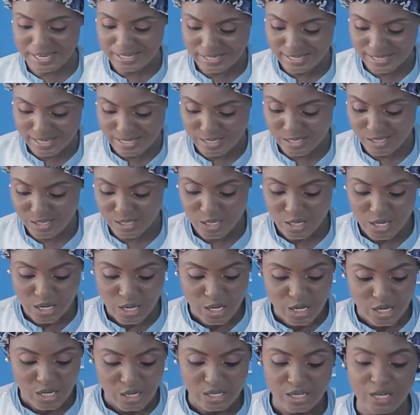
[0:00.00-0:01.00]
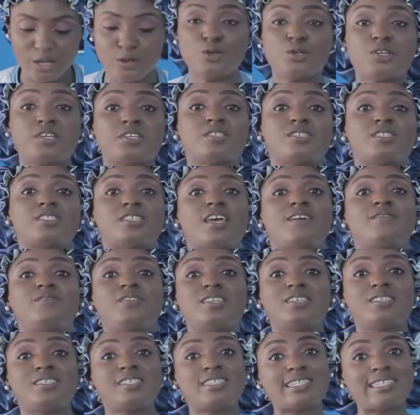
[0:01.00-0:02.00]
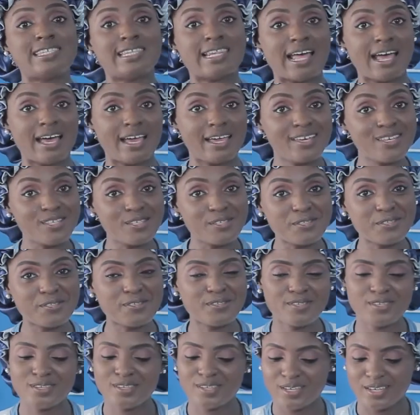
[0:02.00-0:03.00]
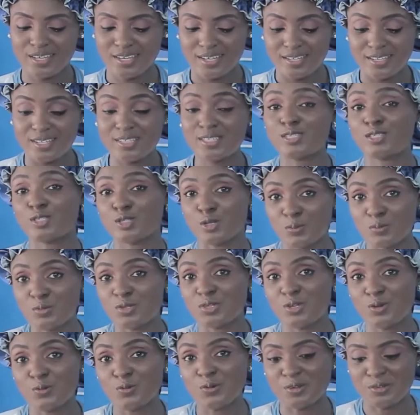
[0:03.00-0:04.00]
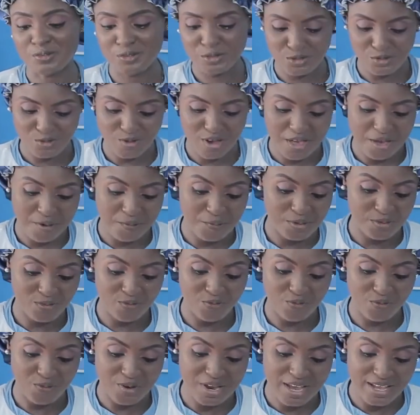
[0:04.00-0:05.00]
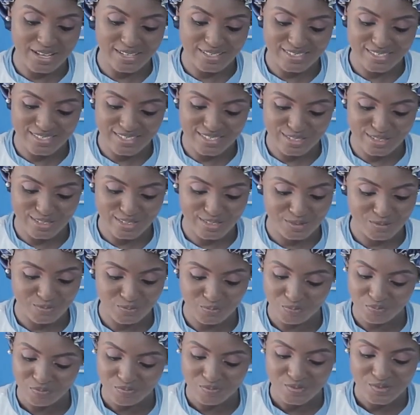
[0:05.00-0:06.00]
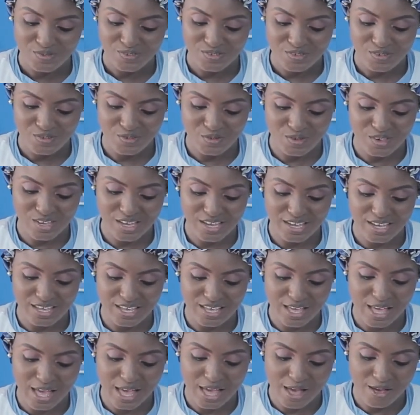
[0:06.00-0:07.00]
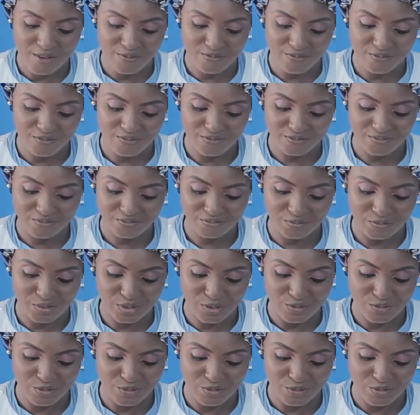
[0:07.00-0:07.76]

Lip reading: it. Now you can serve this sliced. This is something you want to try with friends so that you can have a